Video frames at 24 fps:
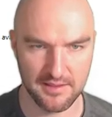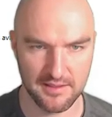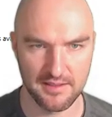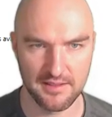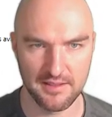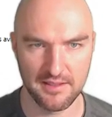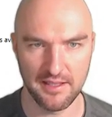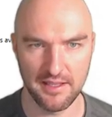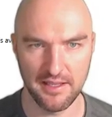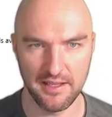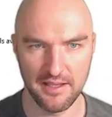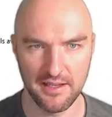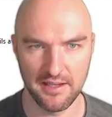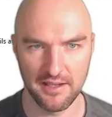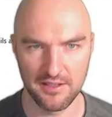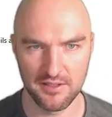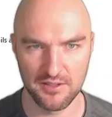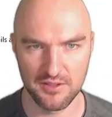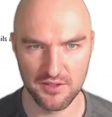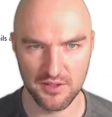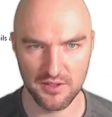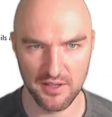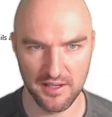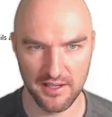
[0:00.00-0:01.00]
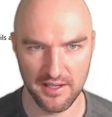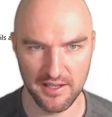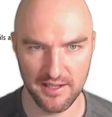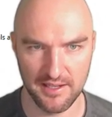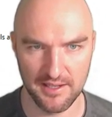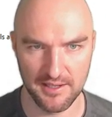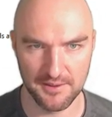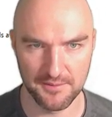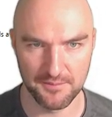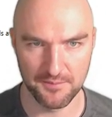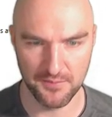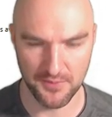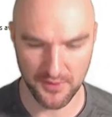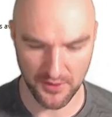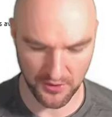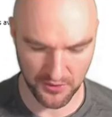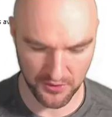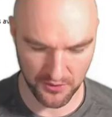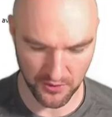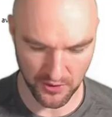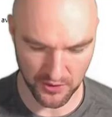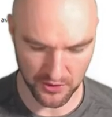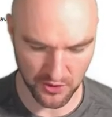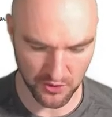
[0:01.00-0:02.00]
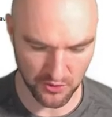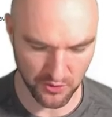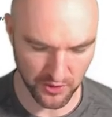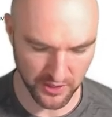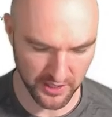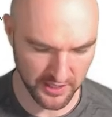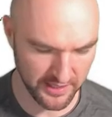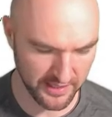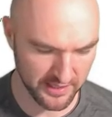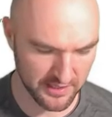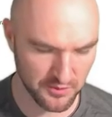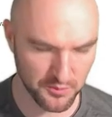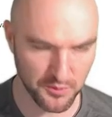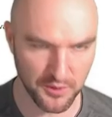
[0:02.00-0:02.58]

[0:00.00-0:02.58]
The third coordinates,